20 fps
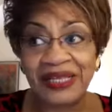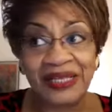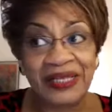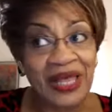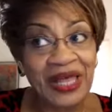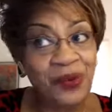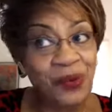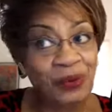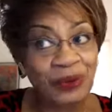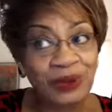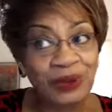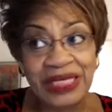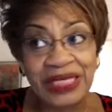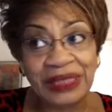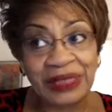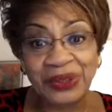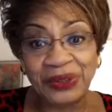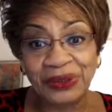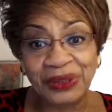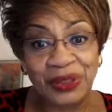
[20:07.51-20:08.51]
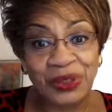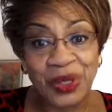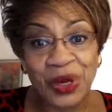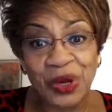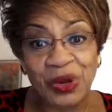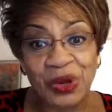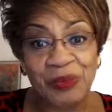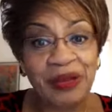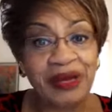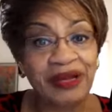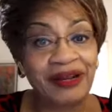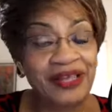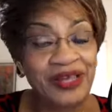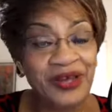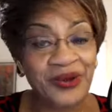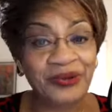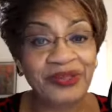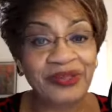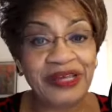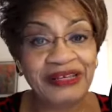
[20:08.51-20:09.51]
They won't necessarily talk about it
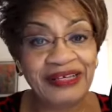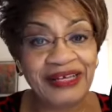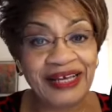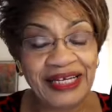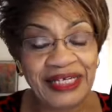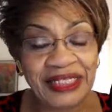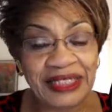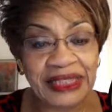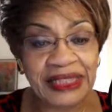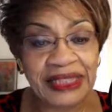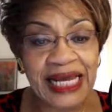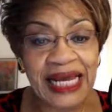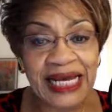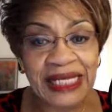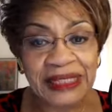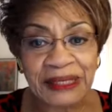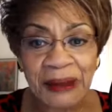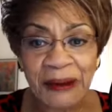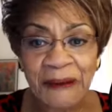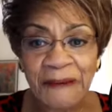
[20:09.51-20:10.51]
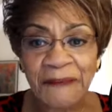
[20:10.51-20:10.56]
here in the United States,